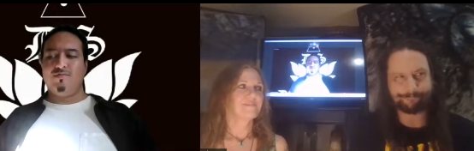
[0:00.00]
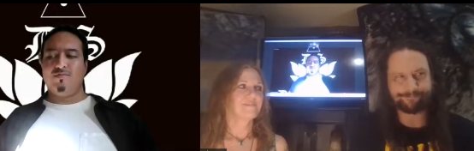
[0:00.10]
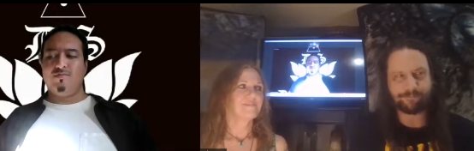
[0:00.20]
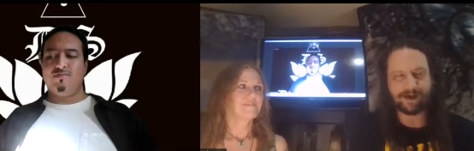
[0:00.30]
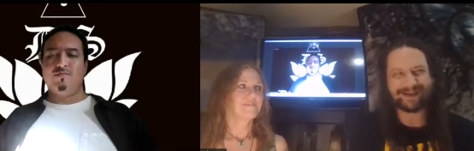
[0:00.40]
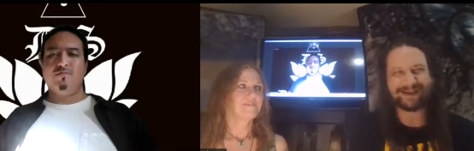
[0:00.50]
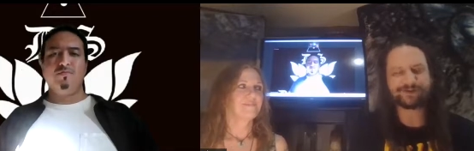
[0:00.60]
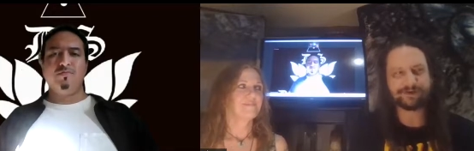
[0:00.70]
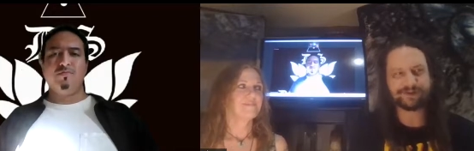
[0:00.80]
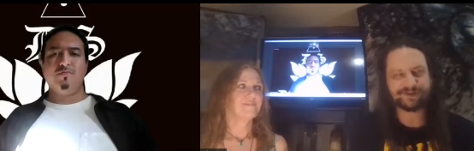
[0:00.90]
Speaker 1: my
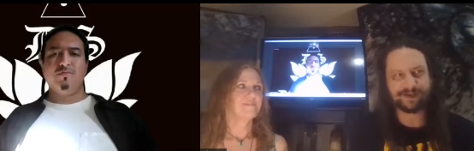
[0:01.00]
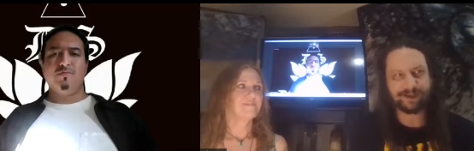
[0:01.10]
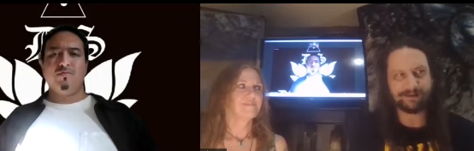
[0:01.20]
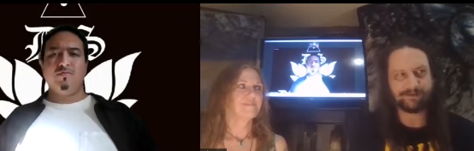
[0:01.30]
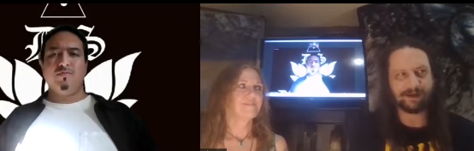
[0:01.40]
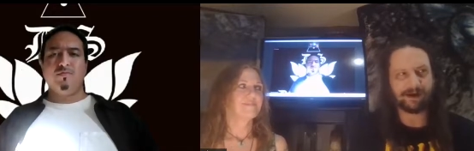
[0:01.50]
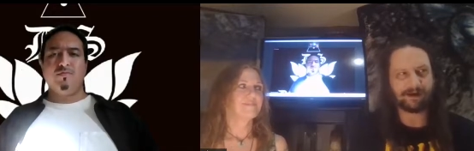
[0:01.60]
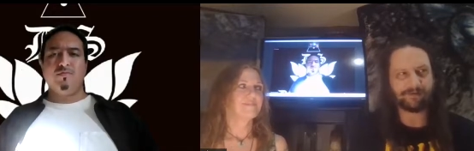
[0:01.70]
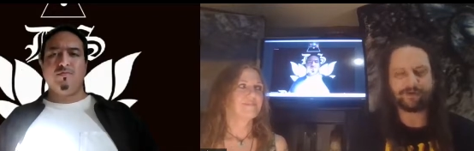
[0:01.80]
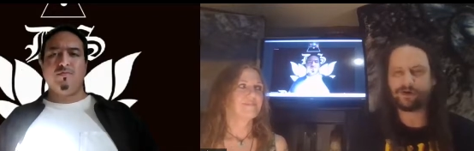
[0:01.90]
interest in
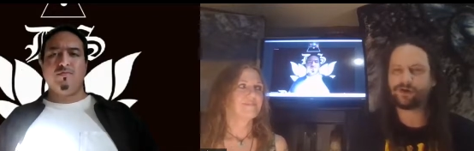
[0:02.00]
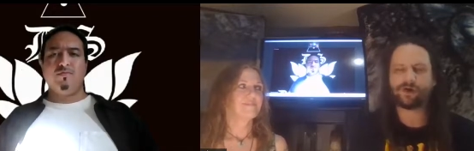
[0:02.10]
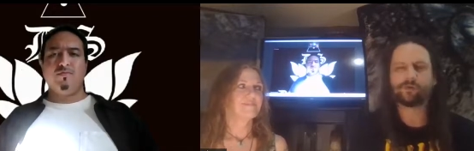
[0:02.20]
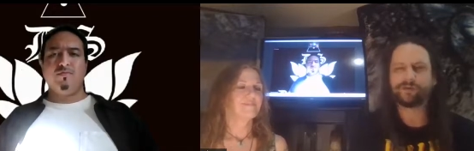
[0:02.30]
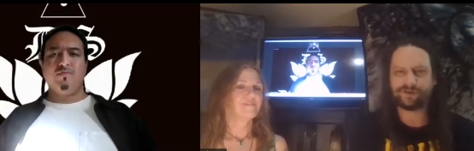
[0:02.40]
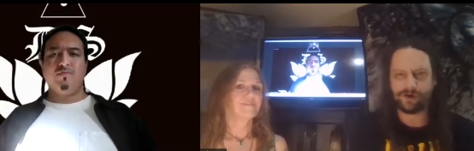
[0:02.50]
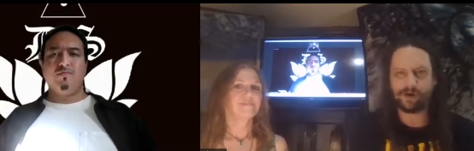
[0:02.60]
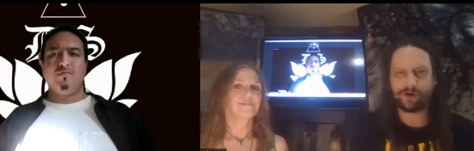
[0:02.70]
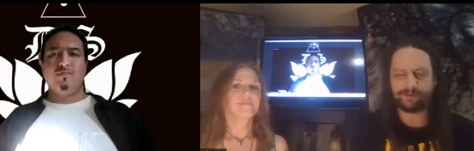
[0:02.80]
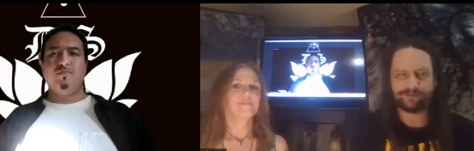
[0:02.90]
the Golden Dawn
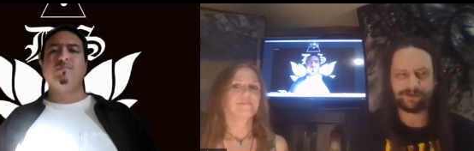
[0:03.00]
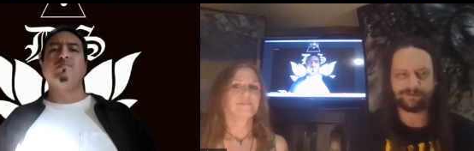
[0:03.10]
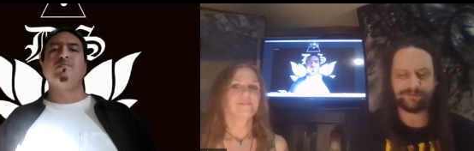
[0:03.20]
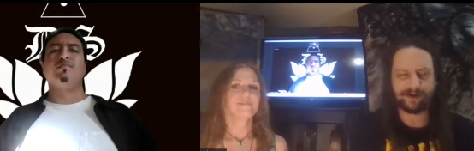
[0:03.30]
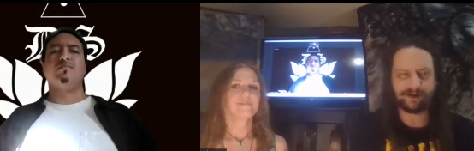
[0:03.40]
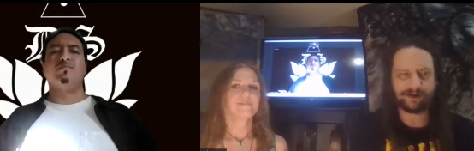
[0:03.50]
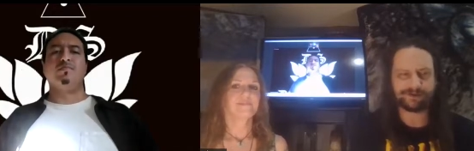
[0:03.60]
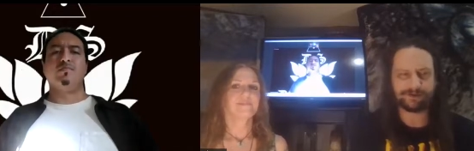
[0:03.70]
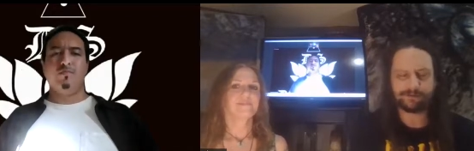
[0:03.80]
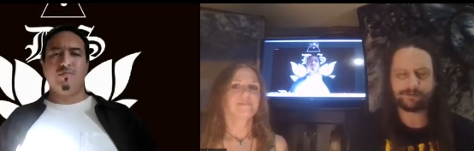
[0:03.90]
and things of that nature.
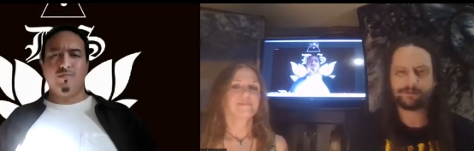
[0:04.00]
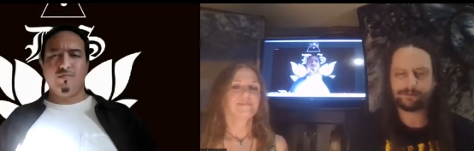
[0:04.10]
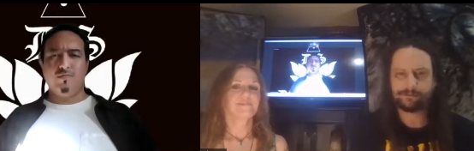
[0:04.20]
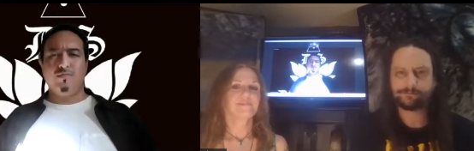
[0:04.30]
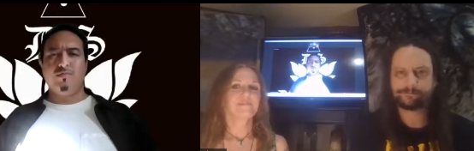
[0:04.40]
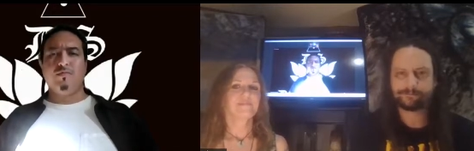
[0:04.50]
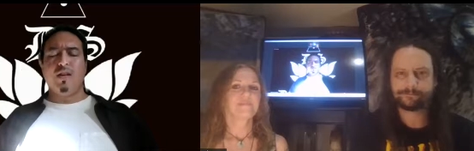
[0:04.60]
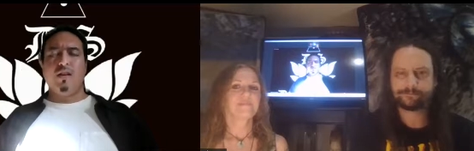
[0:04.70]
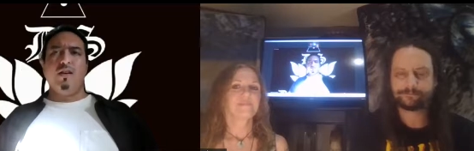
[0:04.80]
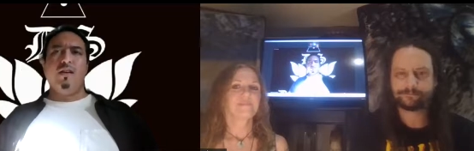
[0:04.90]

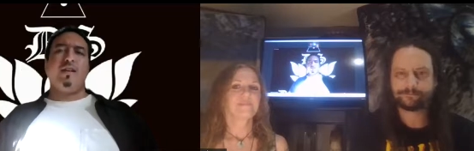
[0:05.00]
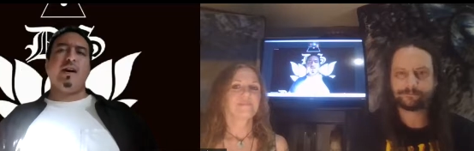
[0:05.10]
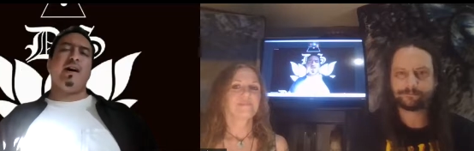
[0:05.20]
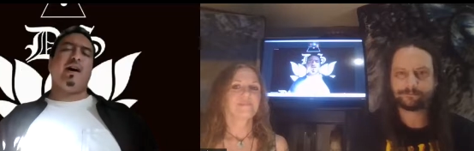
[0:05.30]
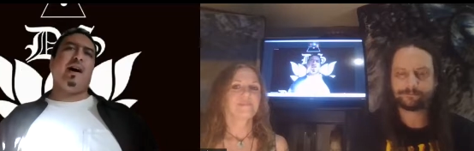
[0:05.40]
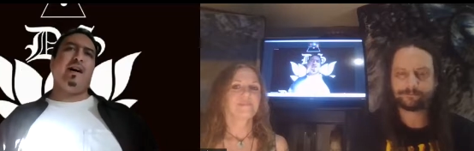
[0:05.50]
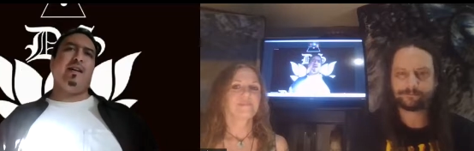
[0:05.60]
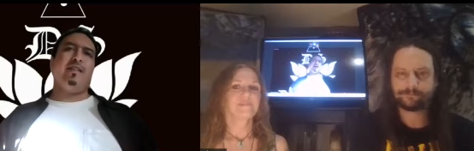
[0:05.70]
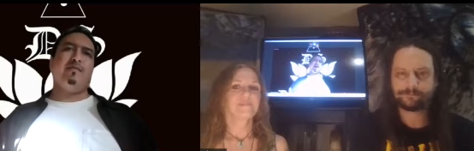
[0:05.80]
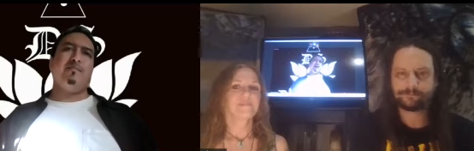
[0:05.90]
Speaker 2: Yeah,
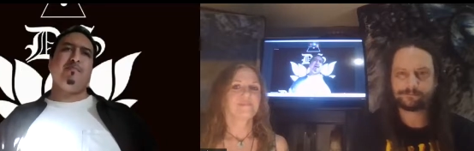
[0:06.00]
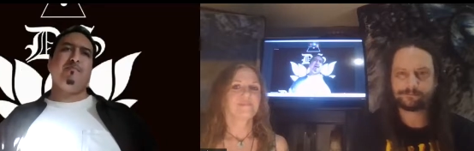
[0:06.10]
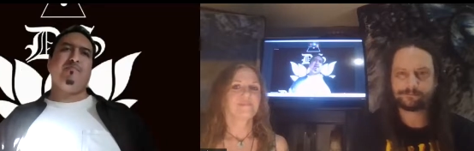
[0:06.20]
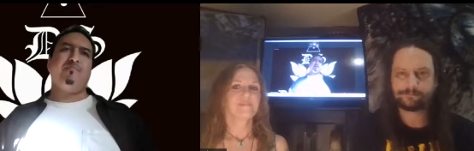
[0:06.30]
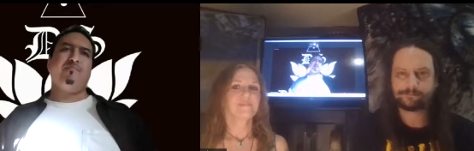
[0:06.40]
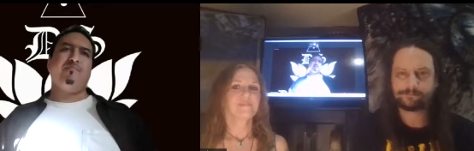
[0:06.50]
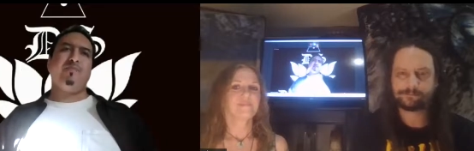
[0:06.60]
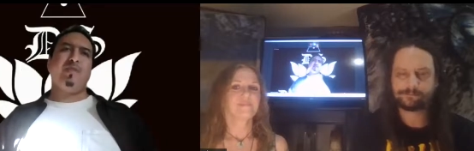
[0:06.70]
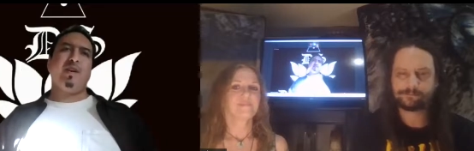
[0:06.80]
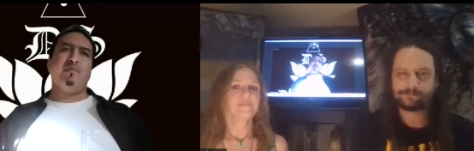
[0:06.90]
I
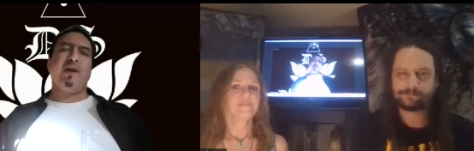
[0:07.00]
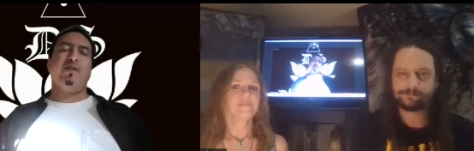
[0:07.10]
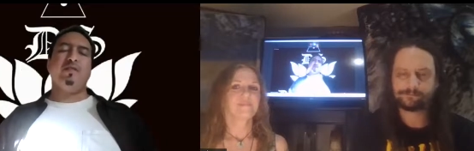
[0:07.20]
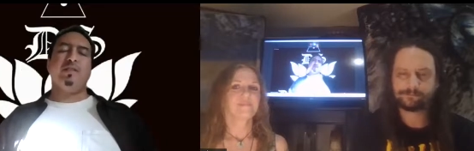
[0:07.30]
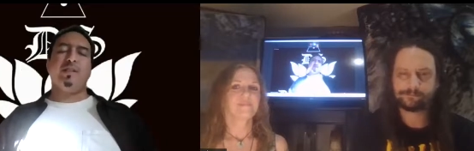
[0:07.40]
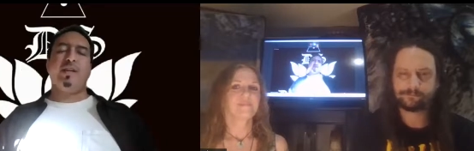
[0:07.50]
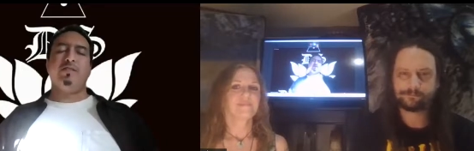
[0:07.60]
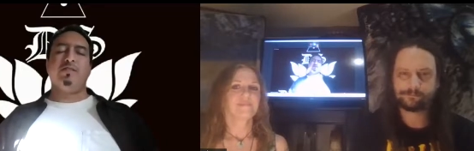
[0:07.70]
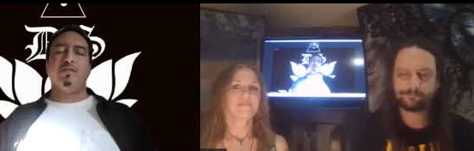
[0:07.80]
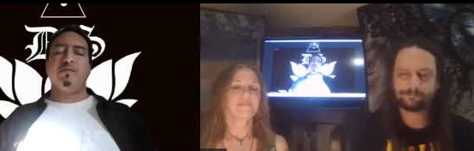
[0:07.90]
in my early
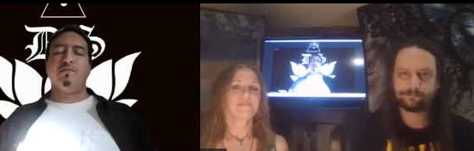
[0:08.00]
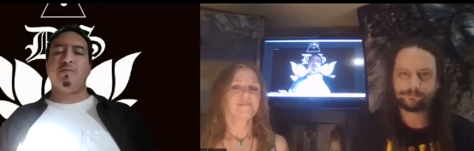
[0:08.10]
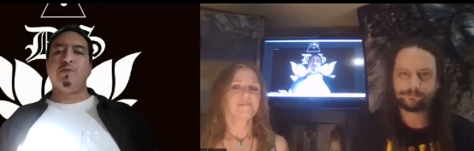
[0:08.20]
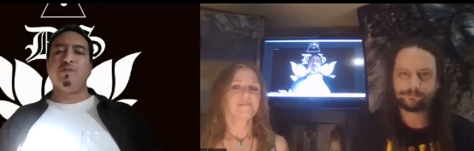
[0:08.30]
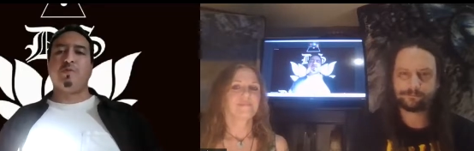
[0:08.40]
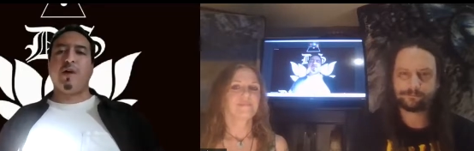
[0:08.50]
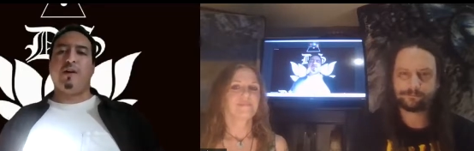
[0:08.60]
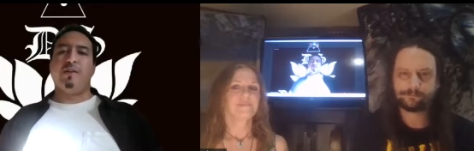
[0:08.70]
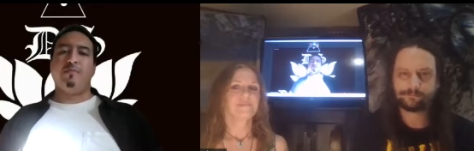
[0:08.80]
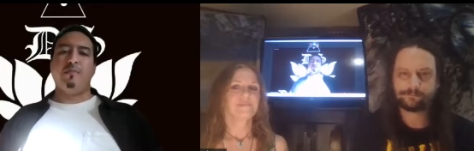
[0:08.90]
days of
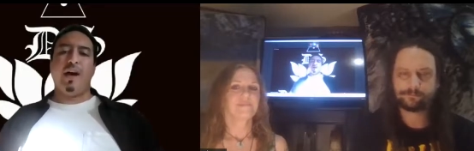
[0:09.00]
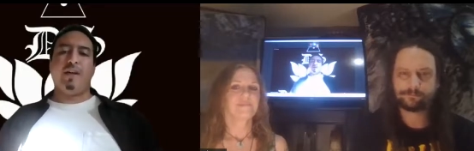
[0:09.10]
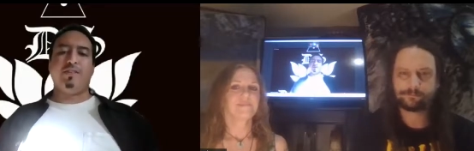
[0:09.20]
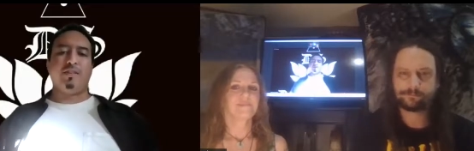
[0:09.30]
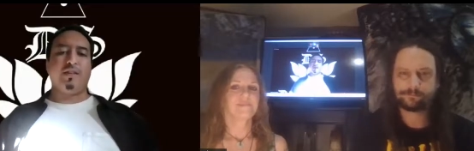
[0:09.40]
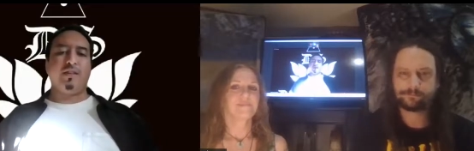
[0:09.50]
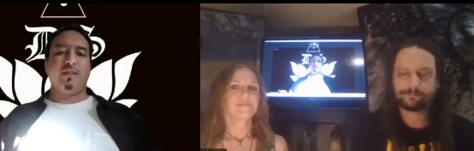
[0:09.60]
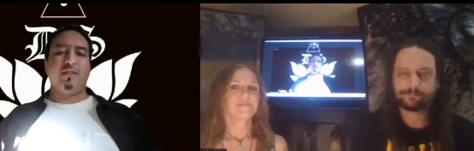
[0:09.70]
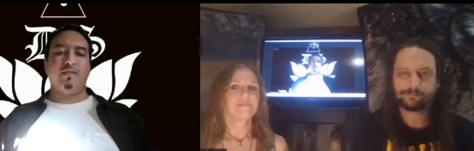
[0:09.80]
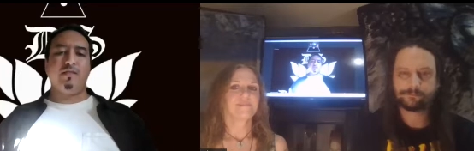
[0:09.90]
spirituality and magic,
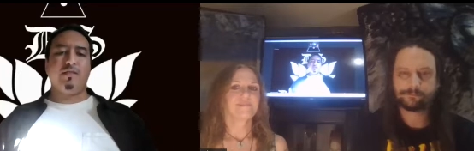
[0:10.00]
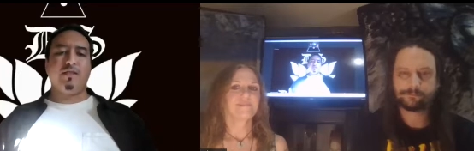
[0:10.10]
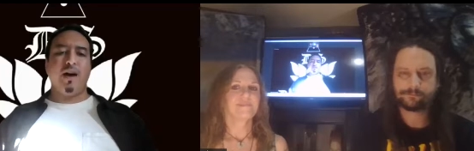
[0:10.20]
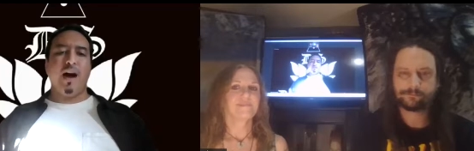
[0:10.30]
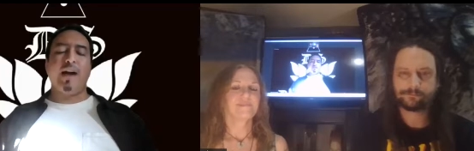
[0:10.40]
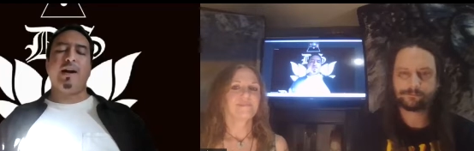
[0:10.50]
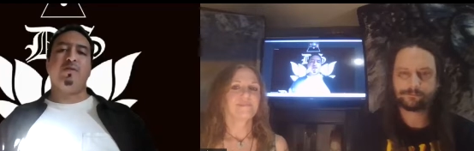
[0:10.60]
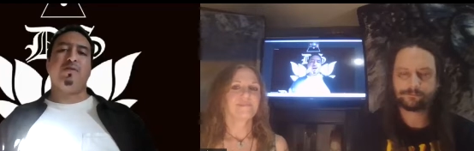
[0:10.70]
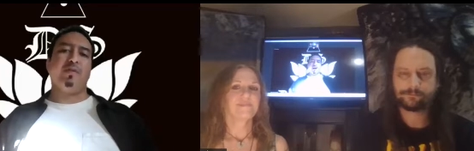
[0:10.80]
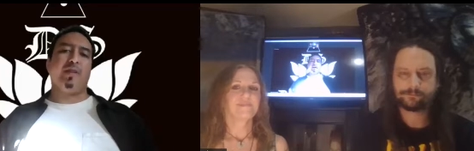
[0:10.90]
I got
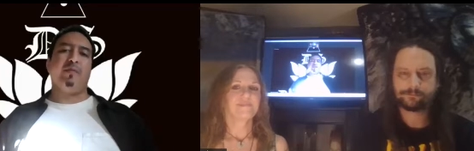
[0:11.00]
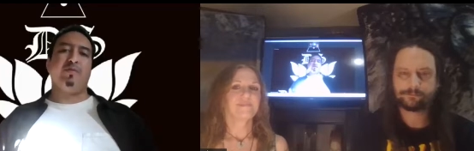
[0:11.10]
a hold of